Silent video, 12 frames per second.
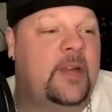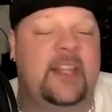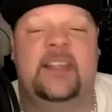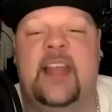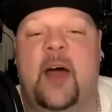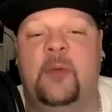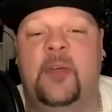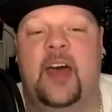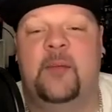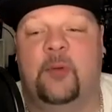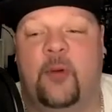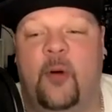And now we got a
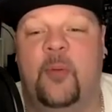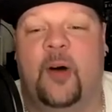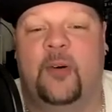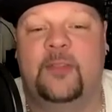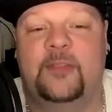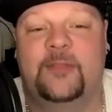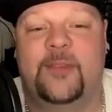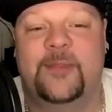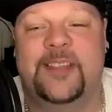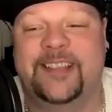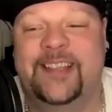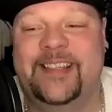promo from
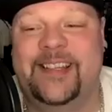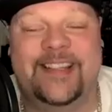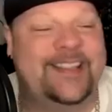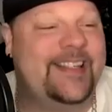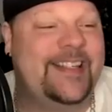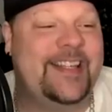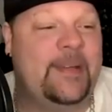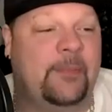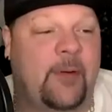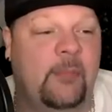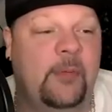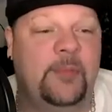Selena and CD,
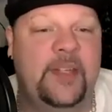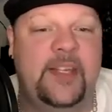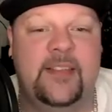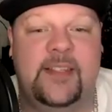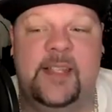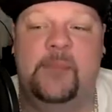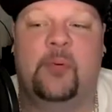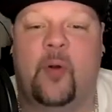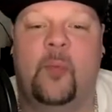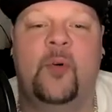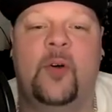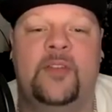probably the
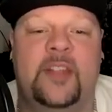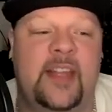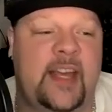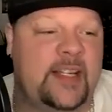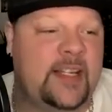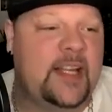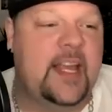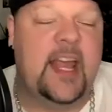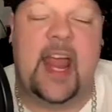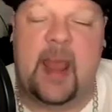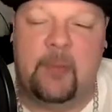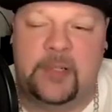promo of the night.
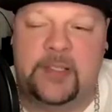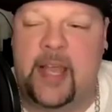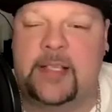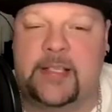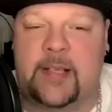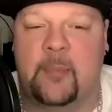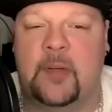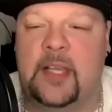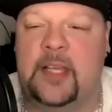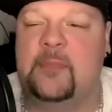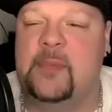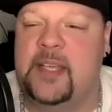It would take someone
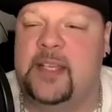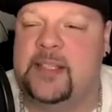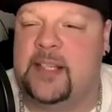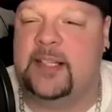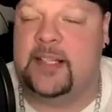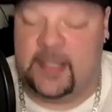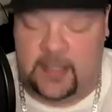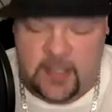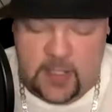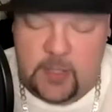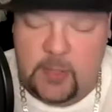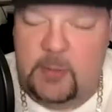like me, Selena,
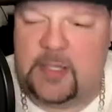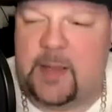with the